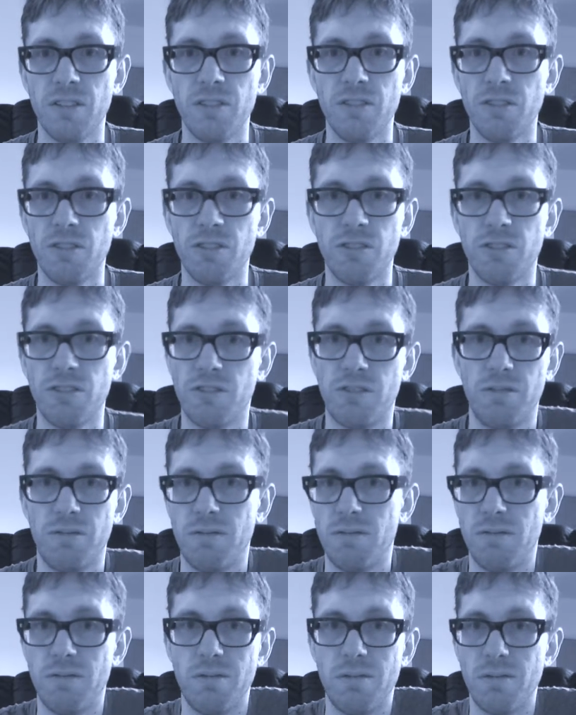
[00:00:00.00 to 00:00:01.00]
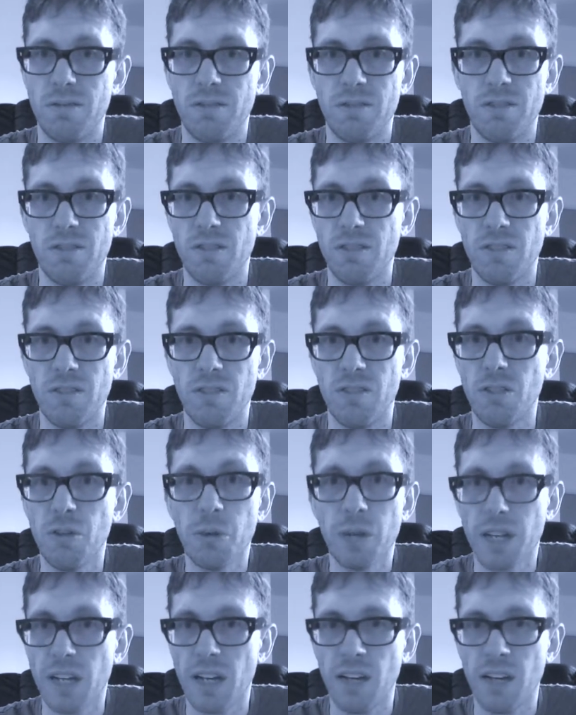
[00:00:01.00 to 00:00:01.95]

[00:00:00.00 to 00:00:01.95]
just doing